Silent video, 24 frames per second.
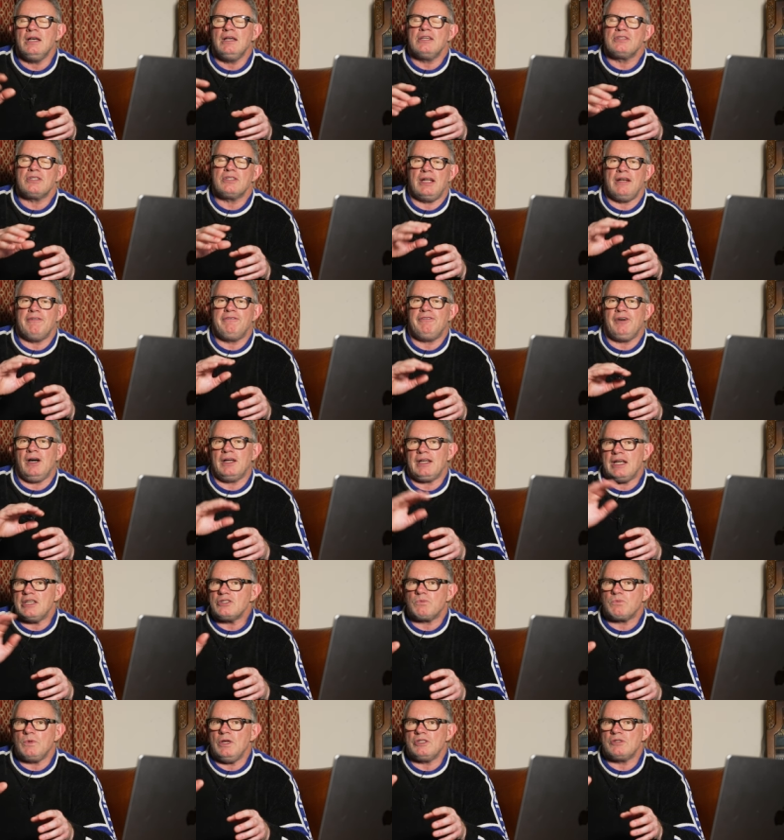So their
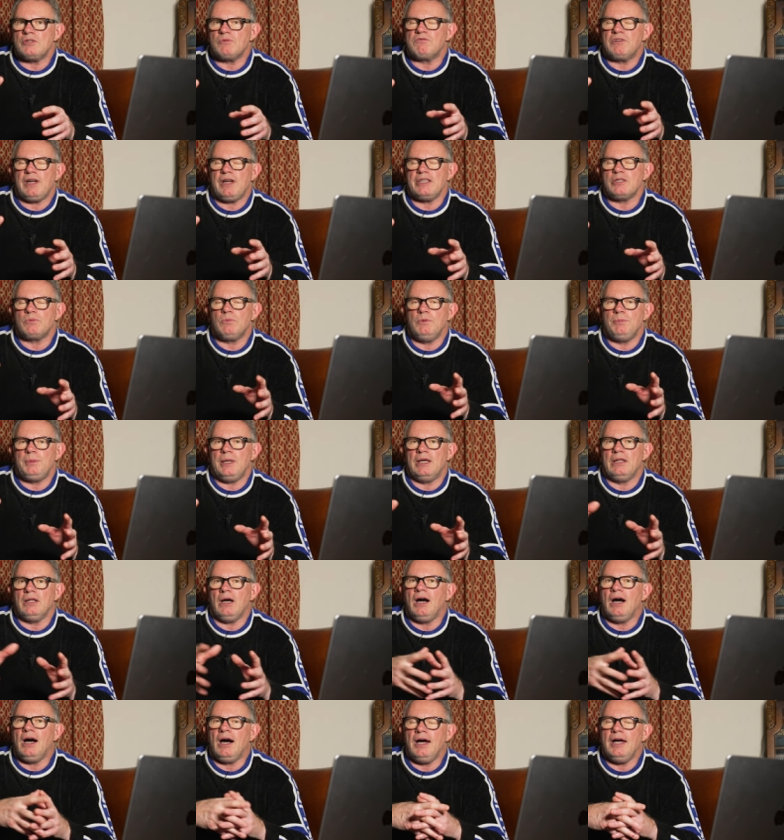finance rates, rates would be a
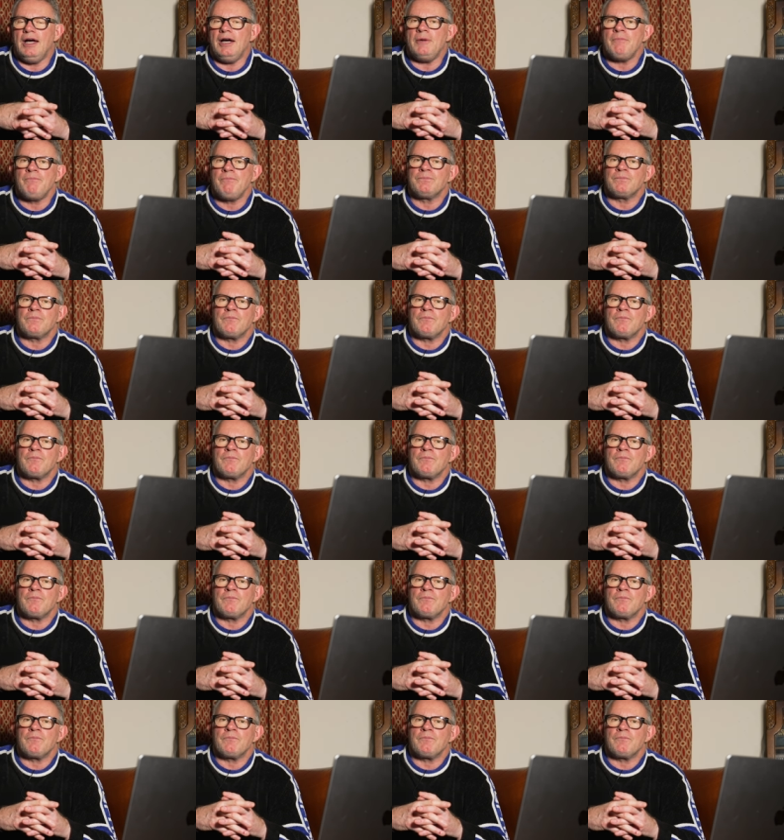lot higher.